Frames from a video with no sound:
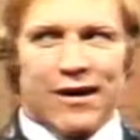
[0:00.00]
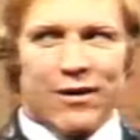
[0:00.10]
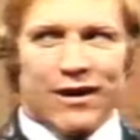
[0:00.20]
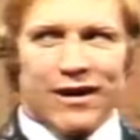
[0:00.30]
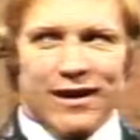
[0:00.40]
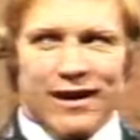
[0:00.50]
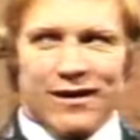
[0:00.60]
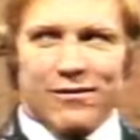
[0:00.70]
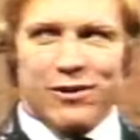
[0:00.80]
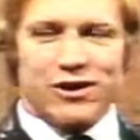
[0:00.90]
Well, I
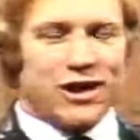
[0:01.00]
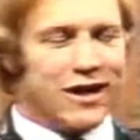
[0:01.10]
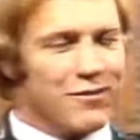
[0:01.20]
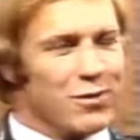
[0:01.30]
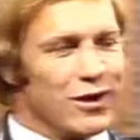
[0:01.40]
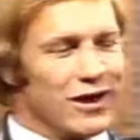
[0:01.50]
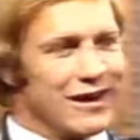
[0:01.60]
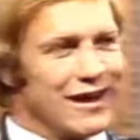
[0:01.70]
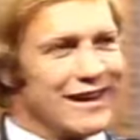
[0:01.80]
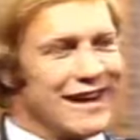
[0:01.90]
wish you hadn't put it
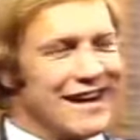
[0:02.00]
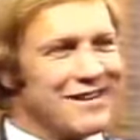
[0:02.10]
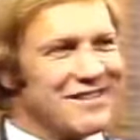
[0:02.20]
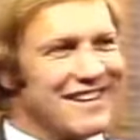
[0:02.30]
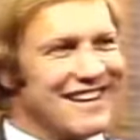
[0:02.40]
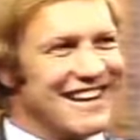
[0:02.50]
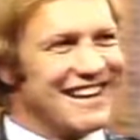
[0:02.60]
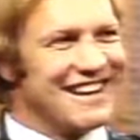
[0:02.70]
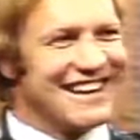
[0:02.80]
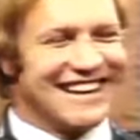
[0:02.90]
like that. I,
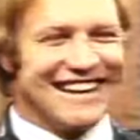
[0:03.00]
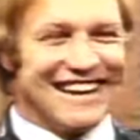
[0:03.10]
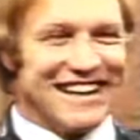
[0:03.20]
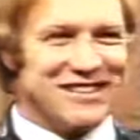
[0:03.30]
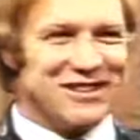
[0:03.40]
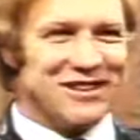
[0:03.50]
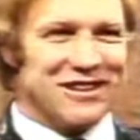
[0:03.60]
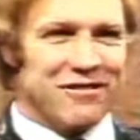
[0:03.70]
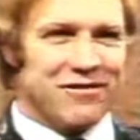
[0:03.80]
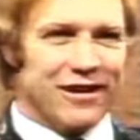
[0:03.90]
I
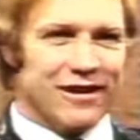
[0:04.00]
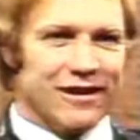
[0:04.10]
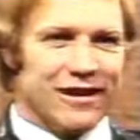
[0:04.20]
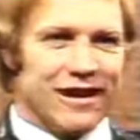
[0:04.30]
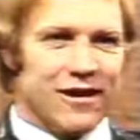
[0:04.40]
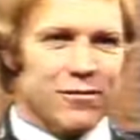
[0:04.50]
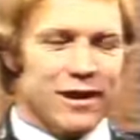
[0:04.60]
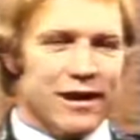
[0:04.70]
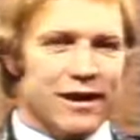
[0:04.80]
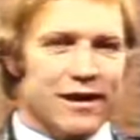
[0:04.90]
certainly feel that I'll
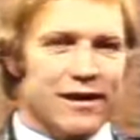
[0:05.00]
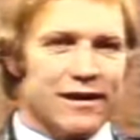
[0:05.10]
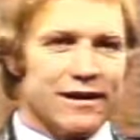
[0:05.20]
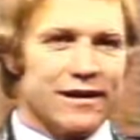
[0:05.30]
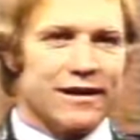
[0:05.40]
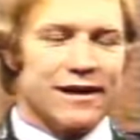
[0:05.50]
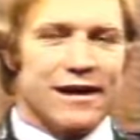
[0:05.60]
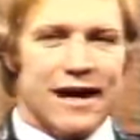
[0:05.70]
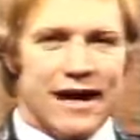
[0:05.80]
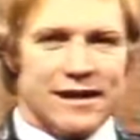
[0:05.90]
be uh,
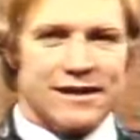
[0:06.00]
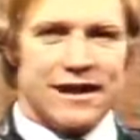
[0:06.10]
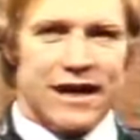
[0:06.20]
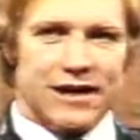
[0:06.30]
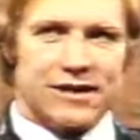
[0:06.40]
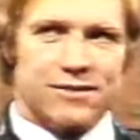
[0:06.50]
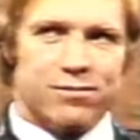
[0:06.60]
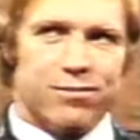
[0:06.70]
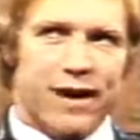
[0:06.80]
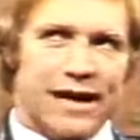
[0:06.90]
on skates
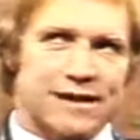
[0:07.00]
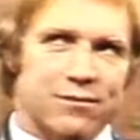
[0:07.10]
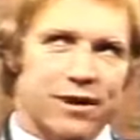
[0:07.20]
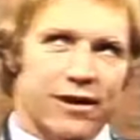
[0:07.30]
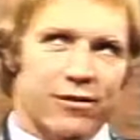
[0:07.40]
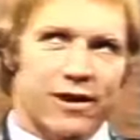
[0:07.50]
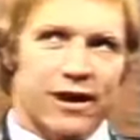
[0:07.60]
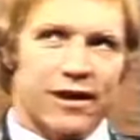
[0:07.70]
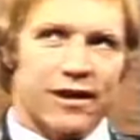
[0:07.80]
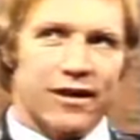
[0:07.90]
possibly
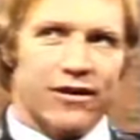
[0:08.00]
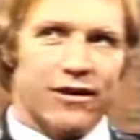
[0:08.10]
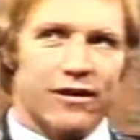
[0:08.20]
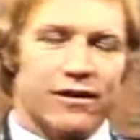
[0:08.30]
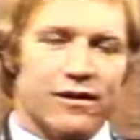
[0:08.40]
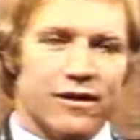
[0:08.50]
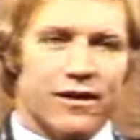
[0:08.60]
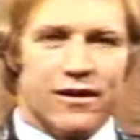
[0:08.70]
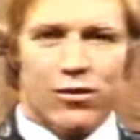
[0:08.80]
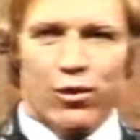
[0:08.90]
within another
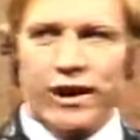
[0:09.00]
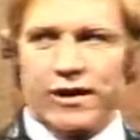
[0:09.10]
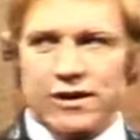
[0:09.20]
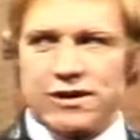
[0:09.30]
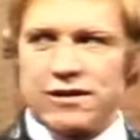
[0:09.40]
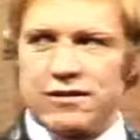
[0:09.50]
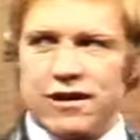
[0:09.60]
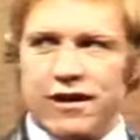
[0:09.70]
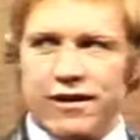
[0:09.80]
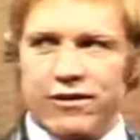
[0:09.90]
week or so.
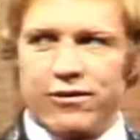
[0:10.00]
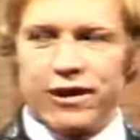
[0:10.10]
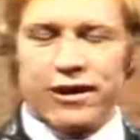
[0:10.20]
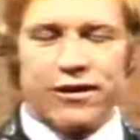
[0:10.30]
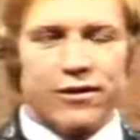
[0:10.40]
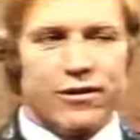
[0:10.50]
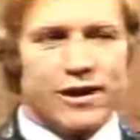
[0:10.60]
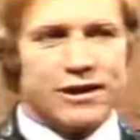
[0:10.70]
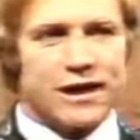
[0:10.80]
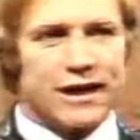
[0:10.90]
I don't really know. I
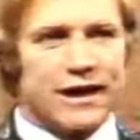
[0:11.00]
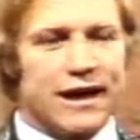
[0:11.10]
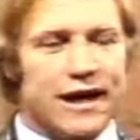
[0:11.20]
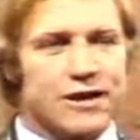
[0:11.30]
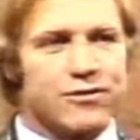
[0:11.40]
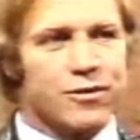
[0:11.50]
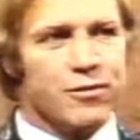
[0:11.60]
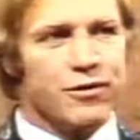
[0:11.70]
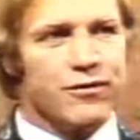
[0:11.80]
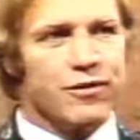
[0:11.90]
just had the cast
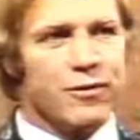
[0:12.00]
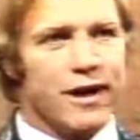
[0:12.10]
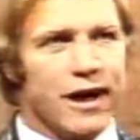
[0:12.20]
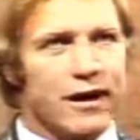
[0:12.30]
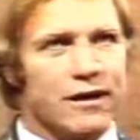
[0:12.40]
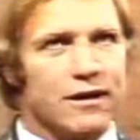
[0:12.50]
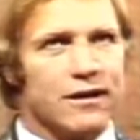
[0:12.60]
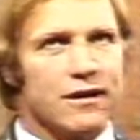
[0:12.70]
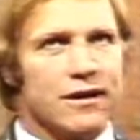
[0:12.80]
removed from my ankle